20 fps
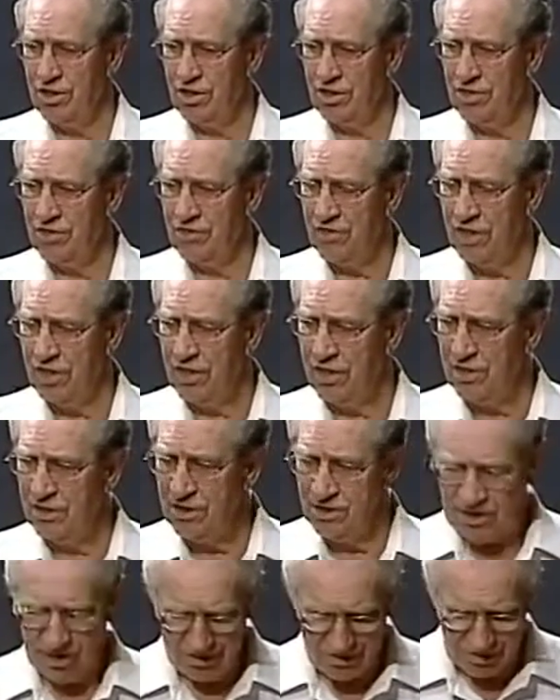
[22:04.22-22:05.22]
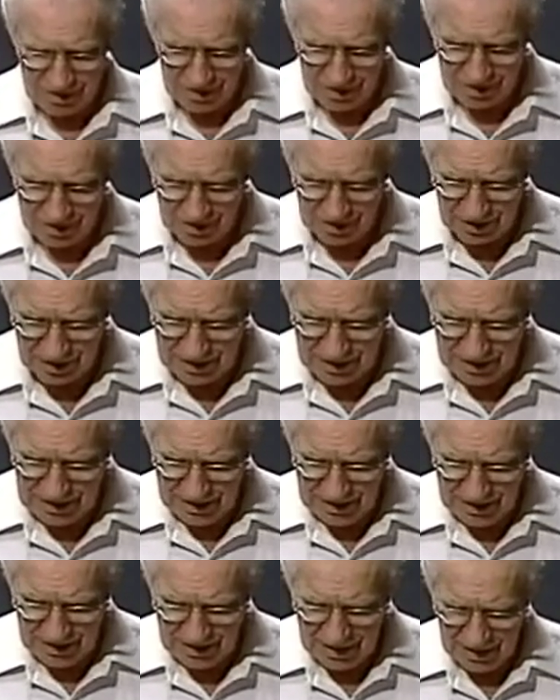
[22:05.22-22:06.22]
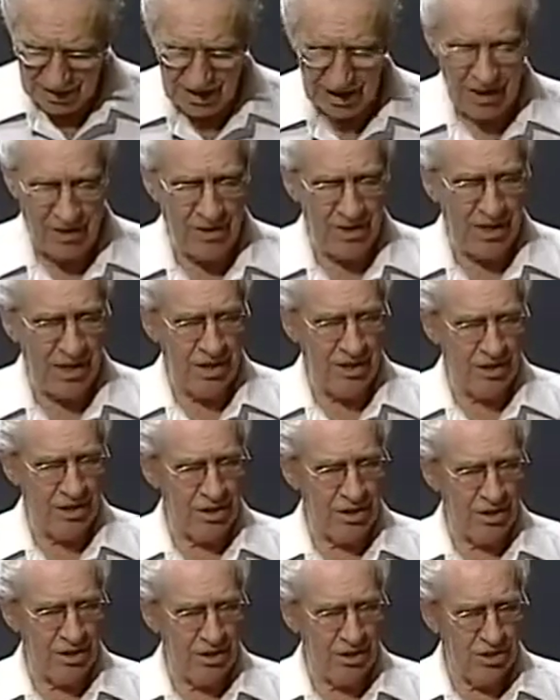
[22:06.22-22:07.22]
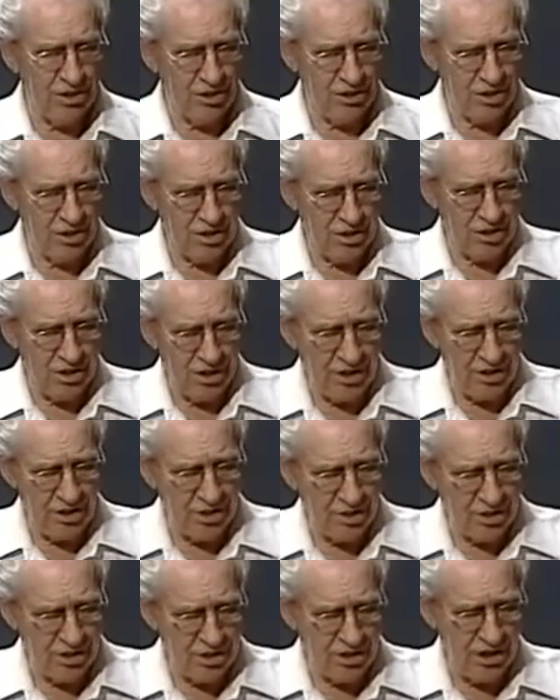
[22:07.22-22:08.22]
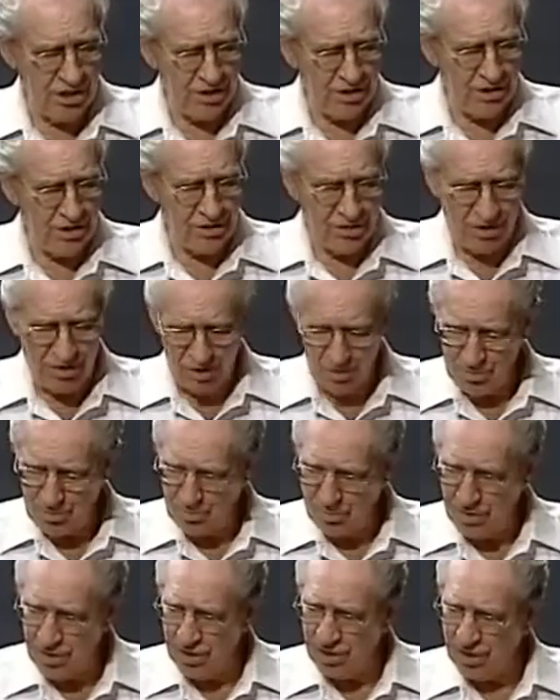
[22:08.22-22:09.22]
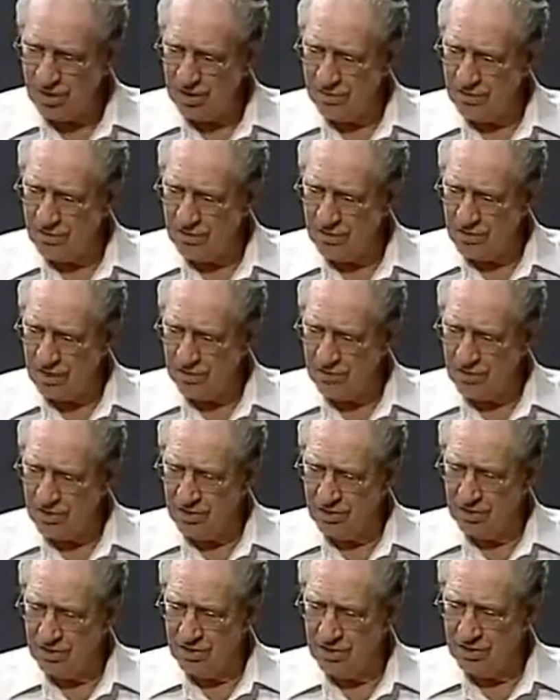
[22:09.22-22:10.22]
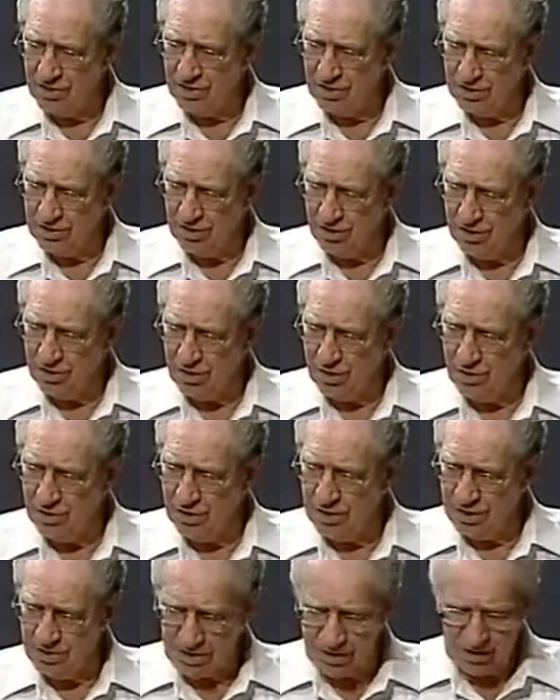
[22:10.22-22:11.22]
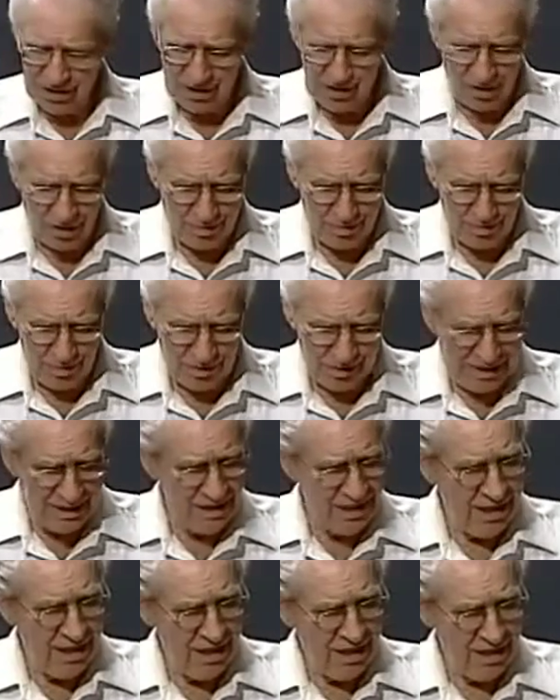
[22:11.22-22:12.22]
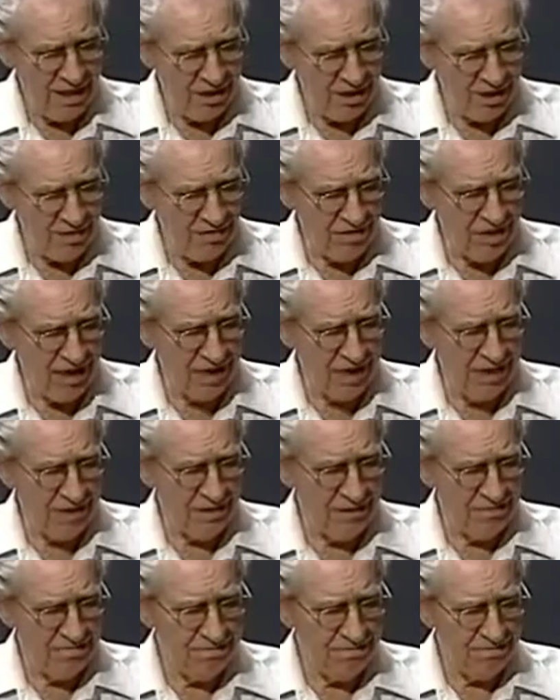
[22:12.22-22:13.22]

these final 7 years, how that in the center or the middle of the 7 years, he's going to go into the temple and defile it.